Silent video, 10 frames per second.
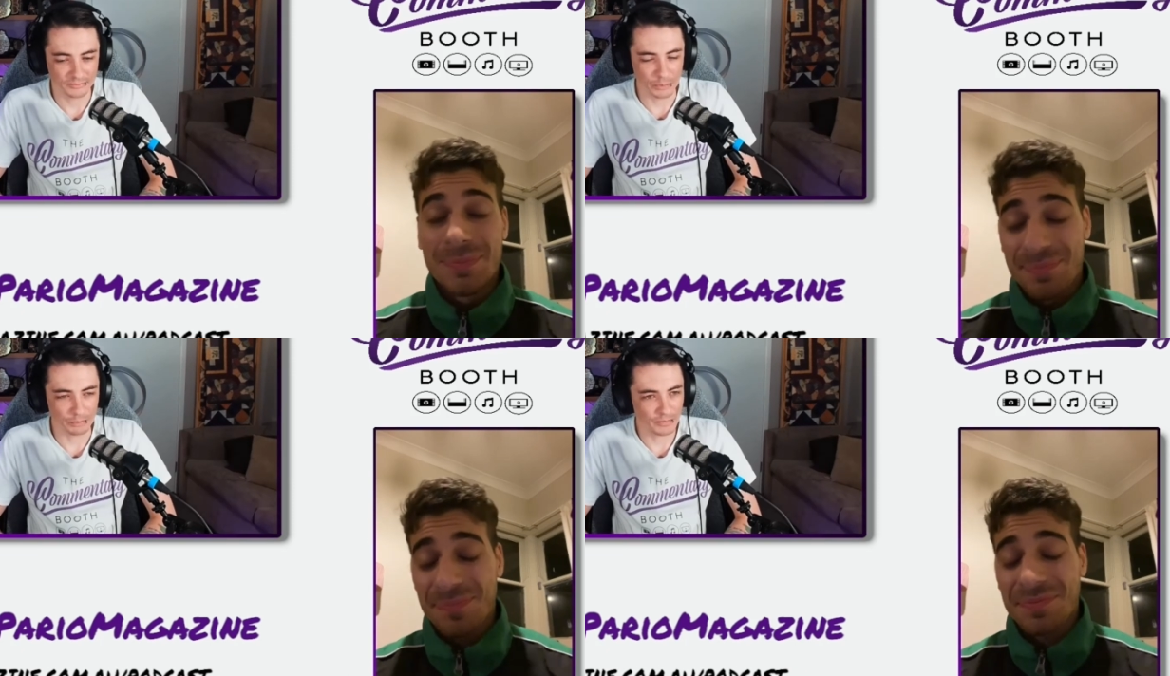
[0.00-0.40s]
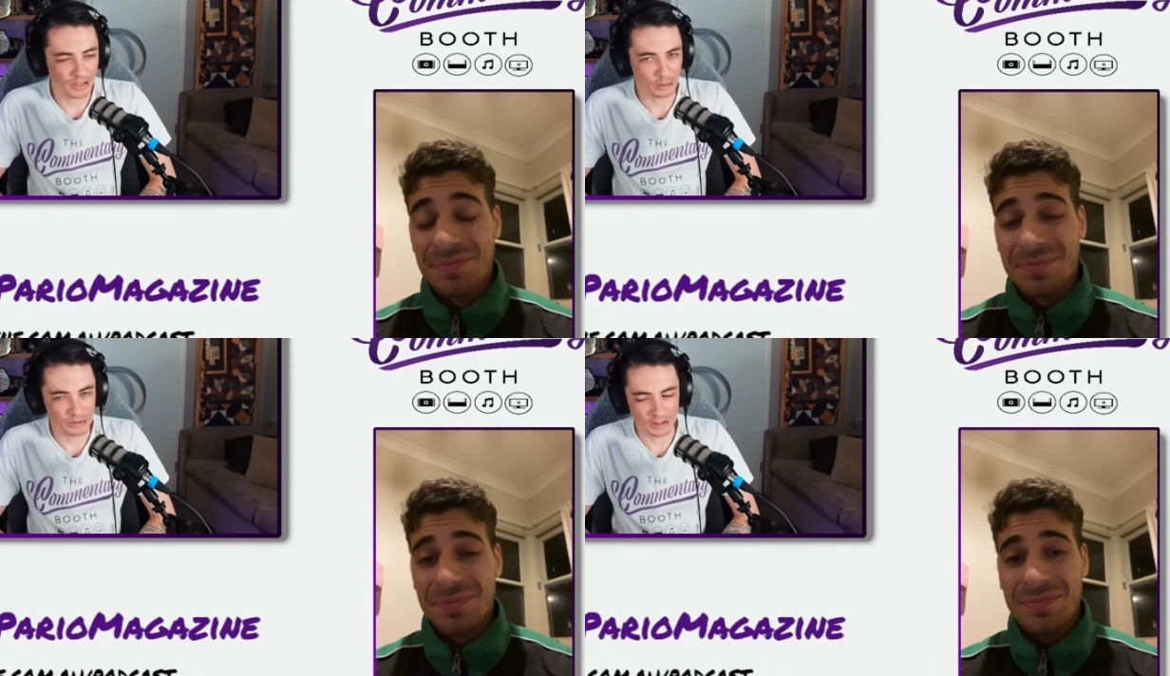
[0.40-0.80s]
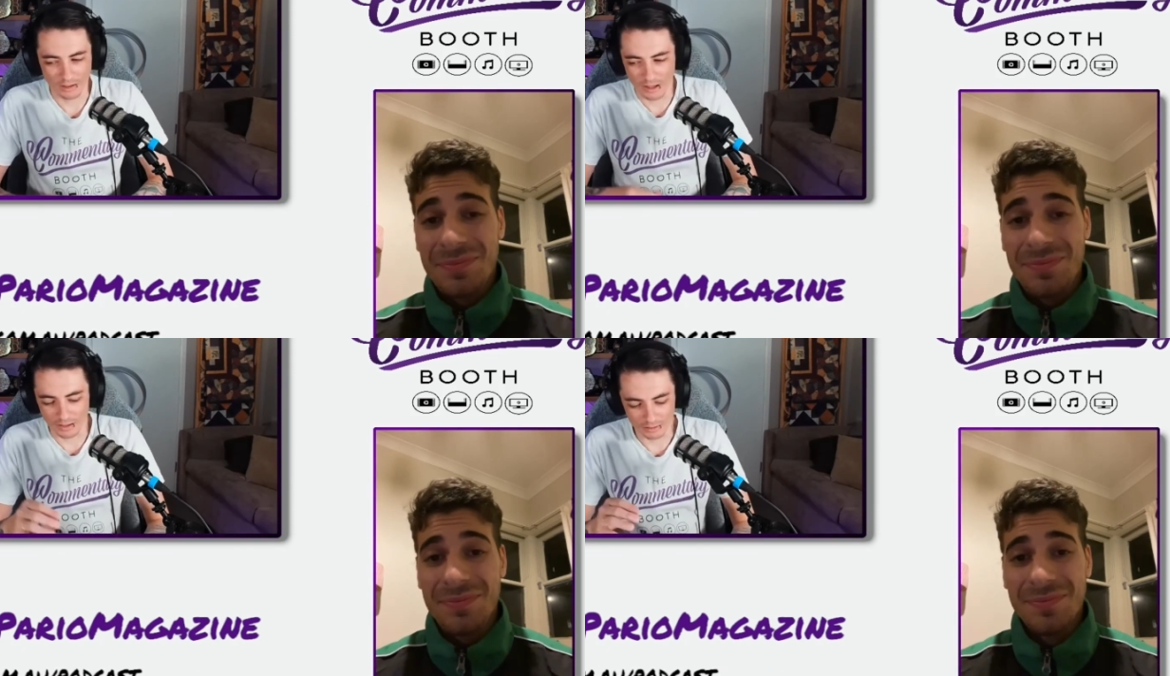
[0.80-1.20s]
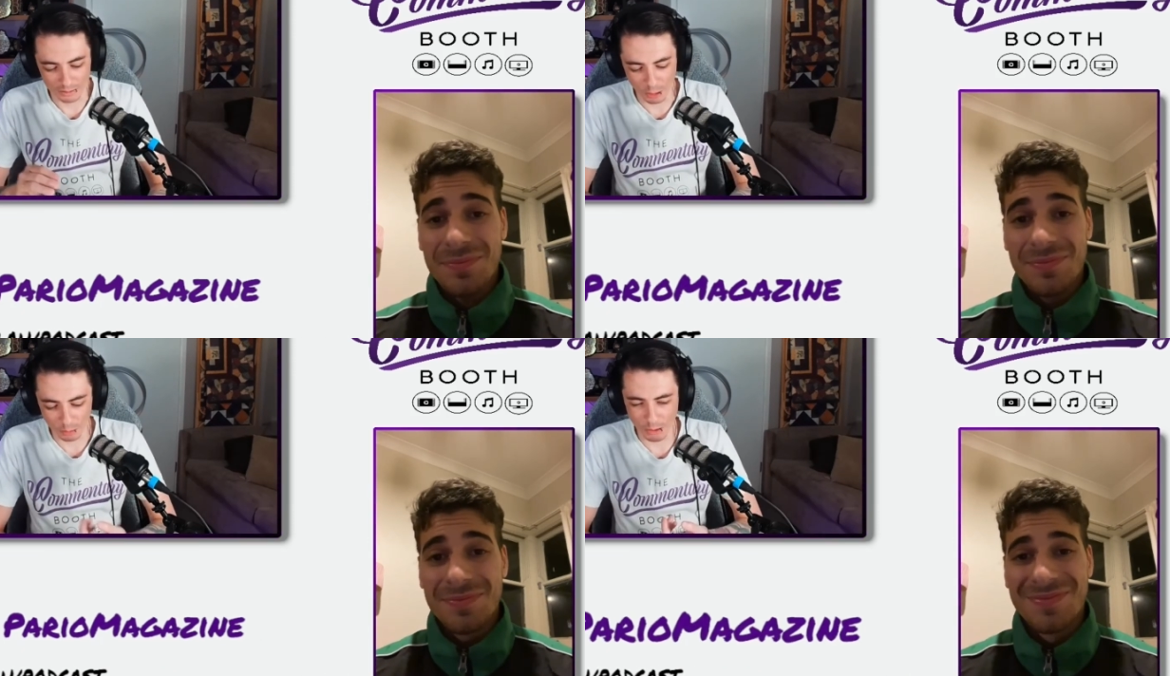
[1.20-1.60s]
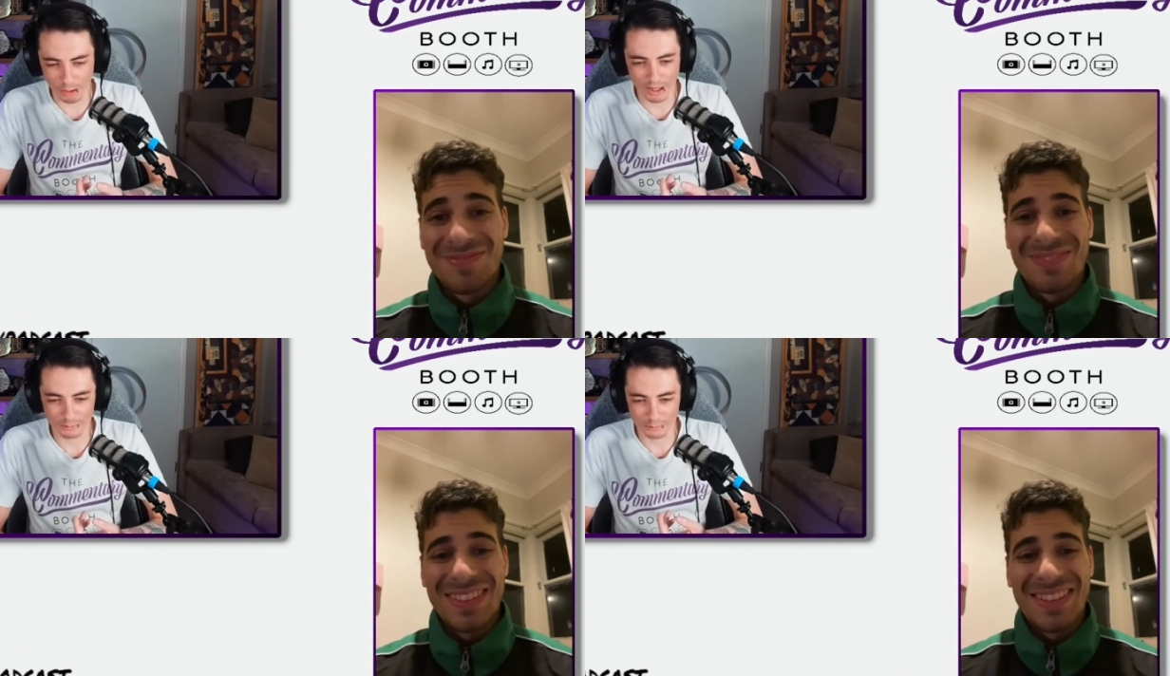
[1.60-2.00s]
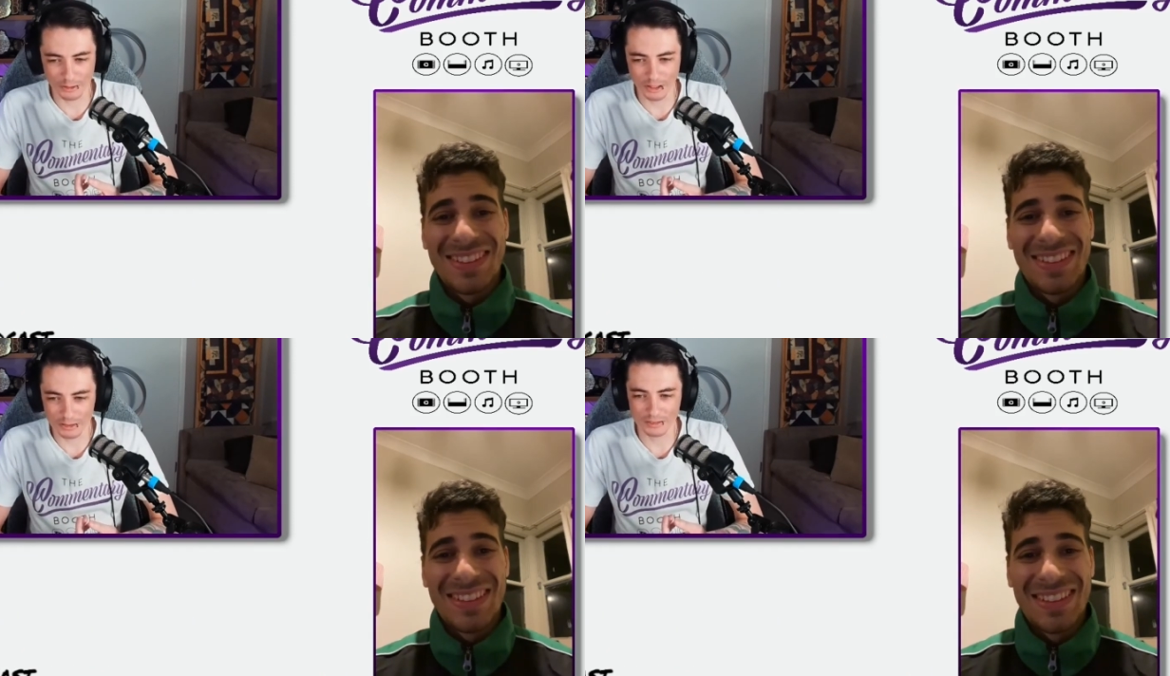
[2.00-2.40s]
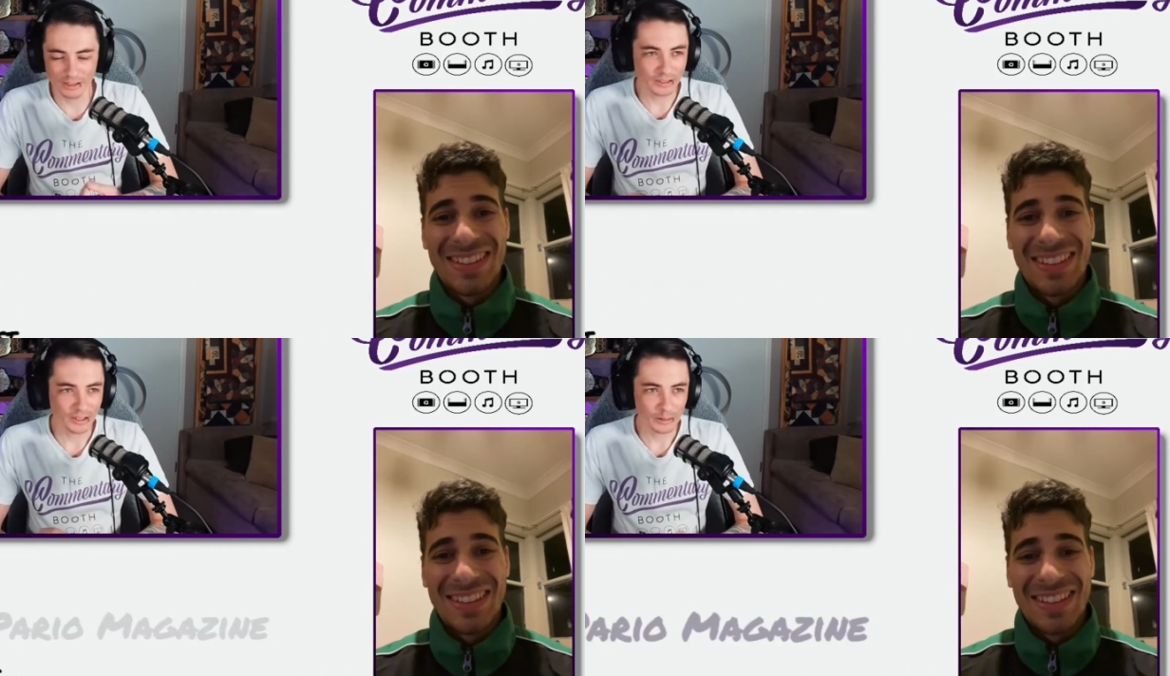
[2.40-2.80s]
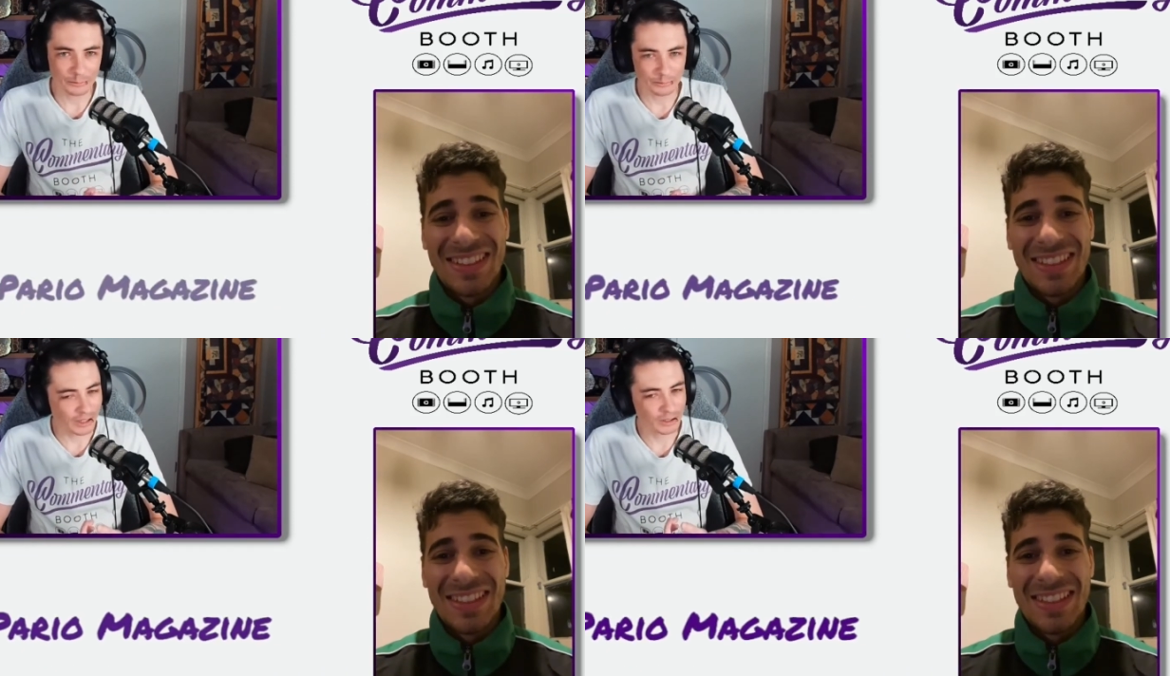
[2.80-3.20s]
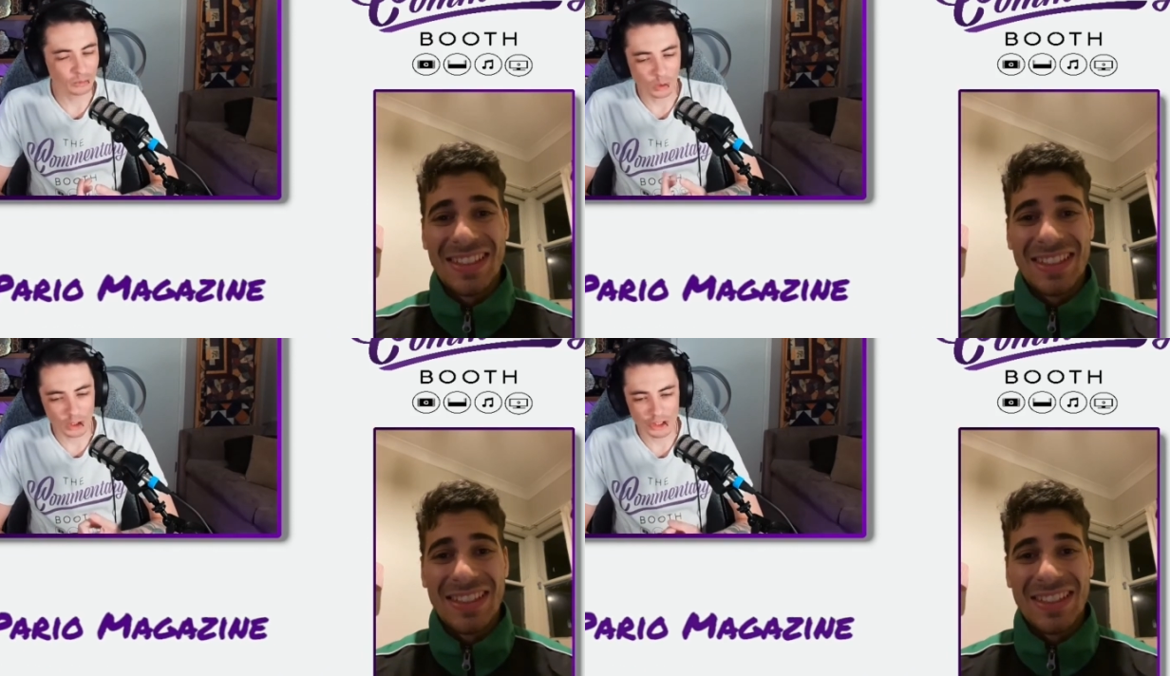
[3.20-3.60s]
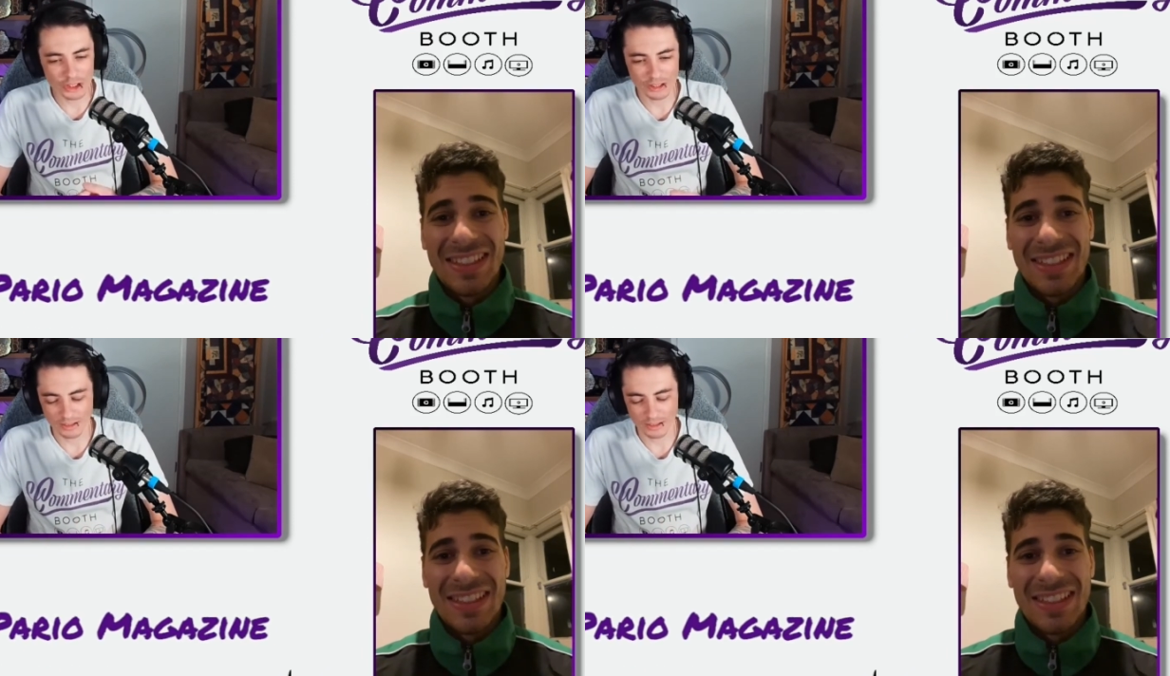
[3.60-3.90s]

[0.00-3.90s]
Speaker 1: Yep, hundred percent. Either Cobra Kai for a nice, fun watch.